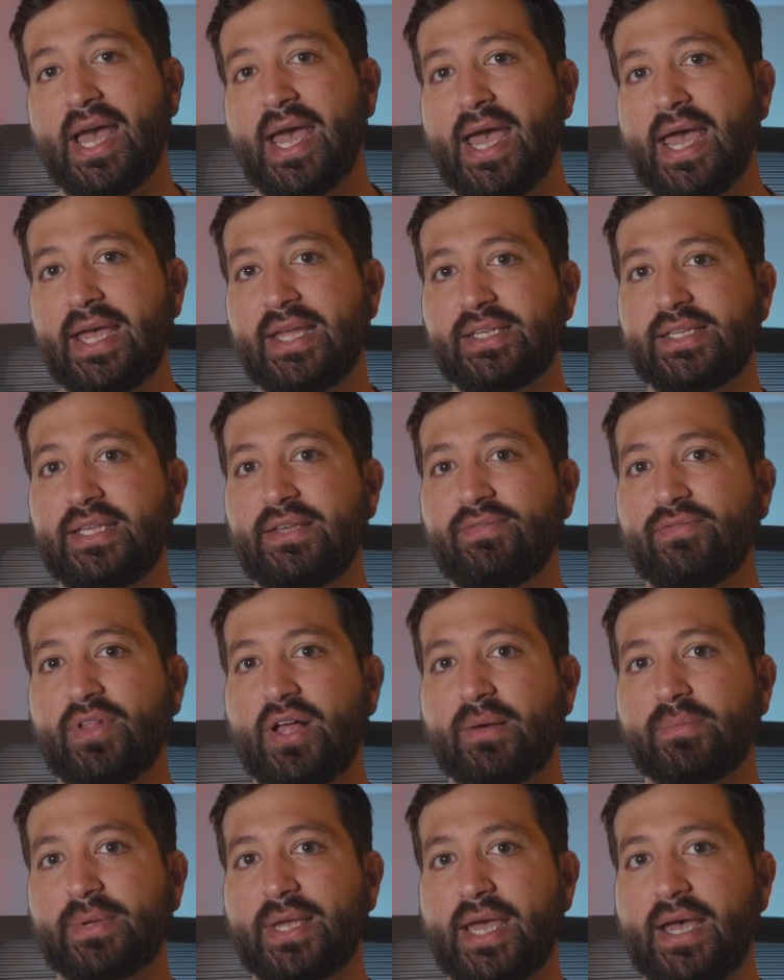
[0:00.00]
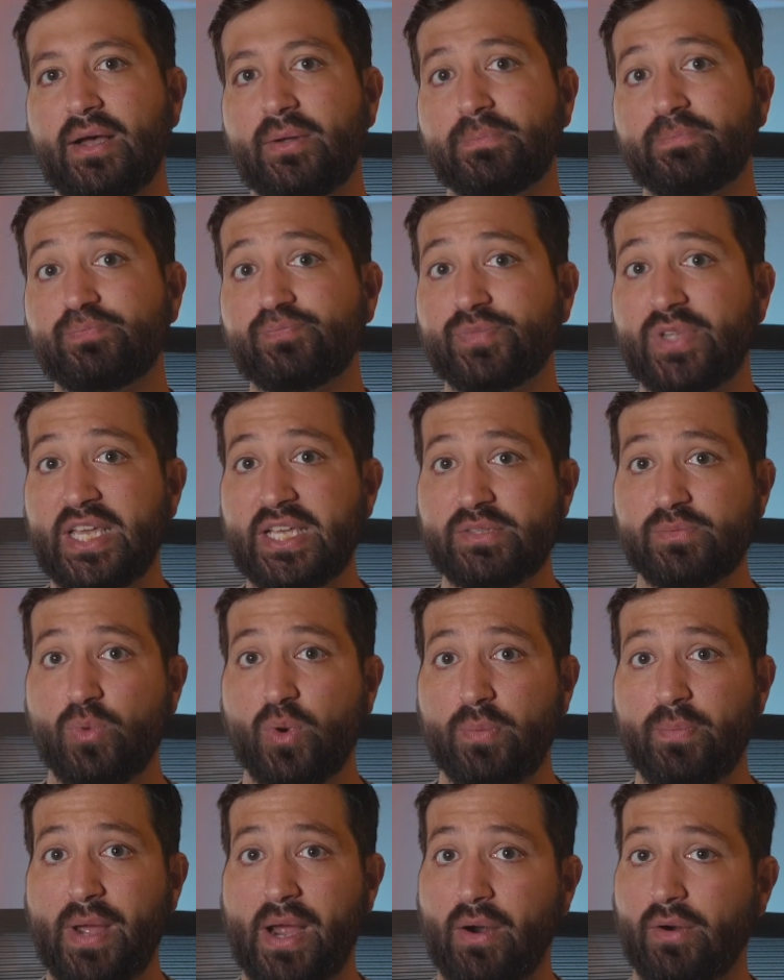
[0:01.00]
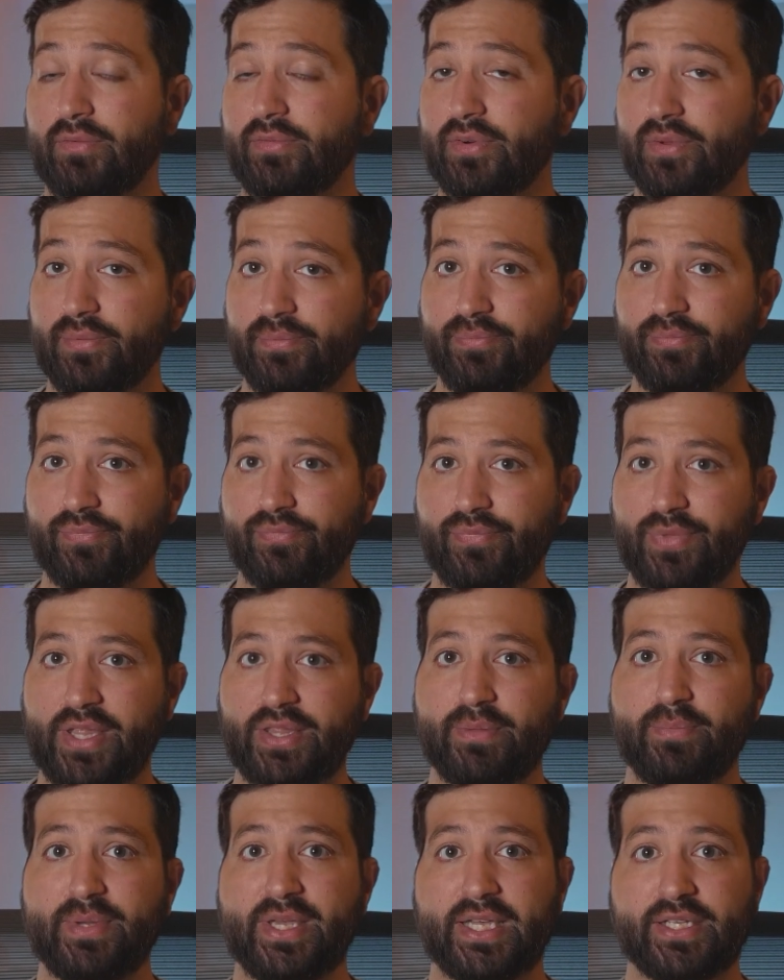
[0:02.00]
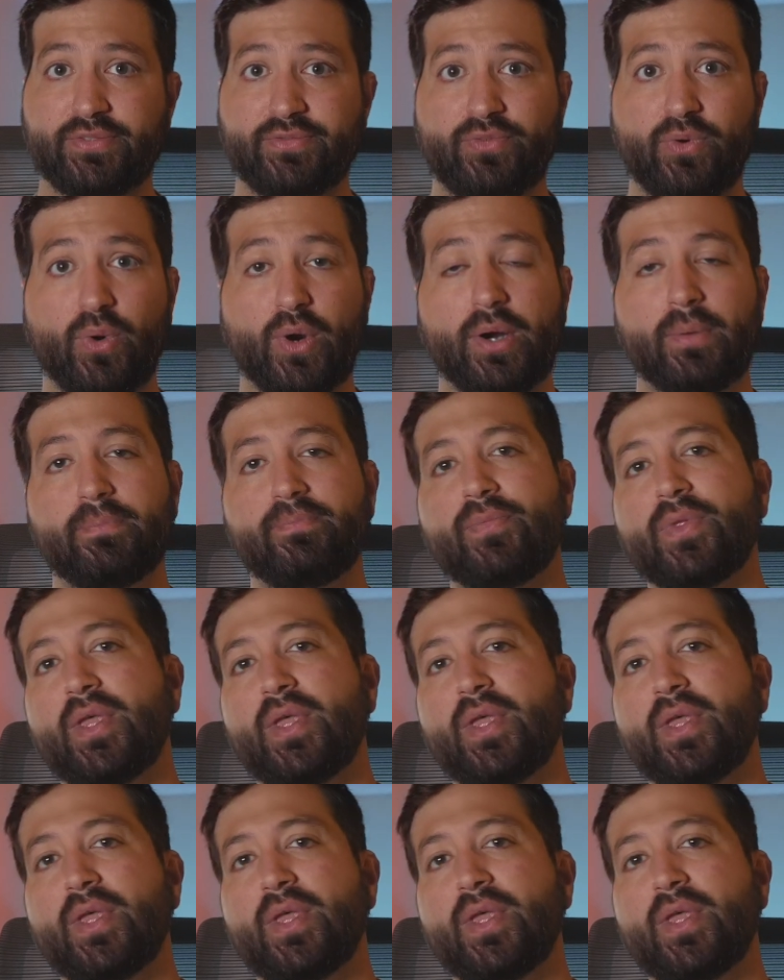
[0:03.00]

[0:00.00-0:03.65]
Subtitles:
and TFLOP count is more powerful than the PS4.